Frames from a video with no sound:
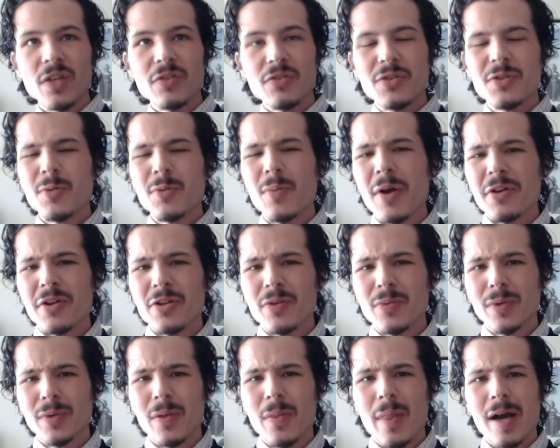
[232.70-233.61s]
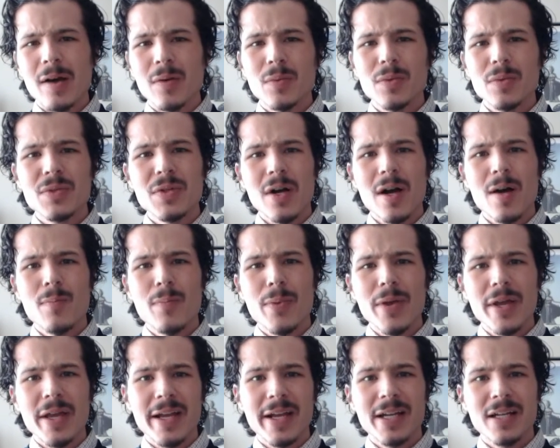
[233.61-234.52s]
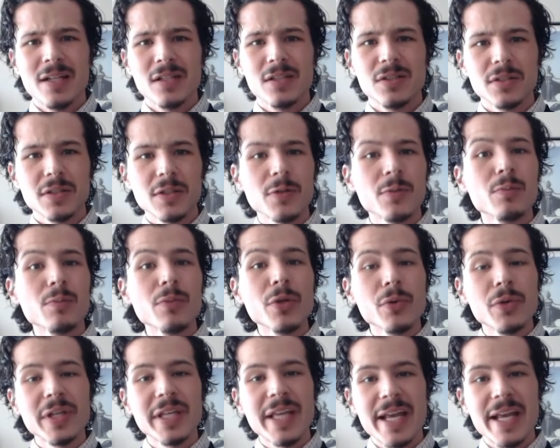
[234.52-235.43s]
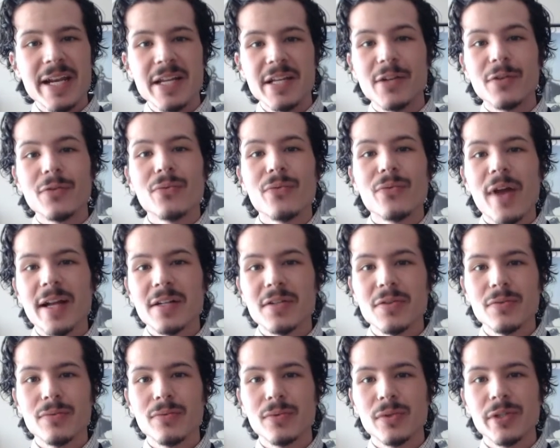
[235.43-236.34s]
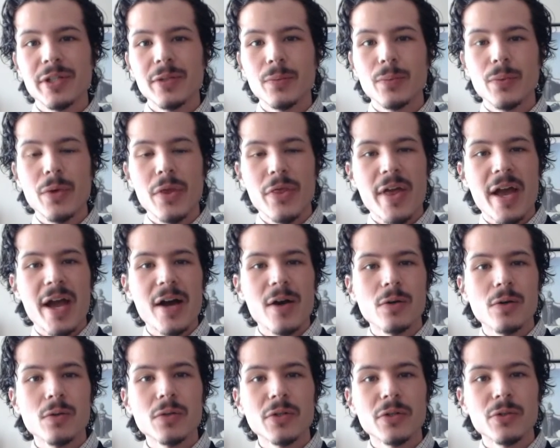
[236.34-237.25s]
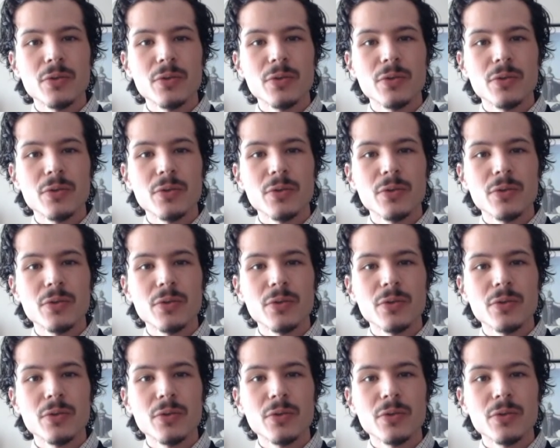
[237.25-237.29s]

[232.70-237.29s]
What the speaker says: Just about anyone that was up and communicating effectively without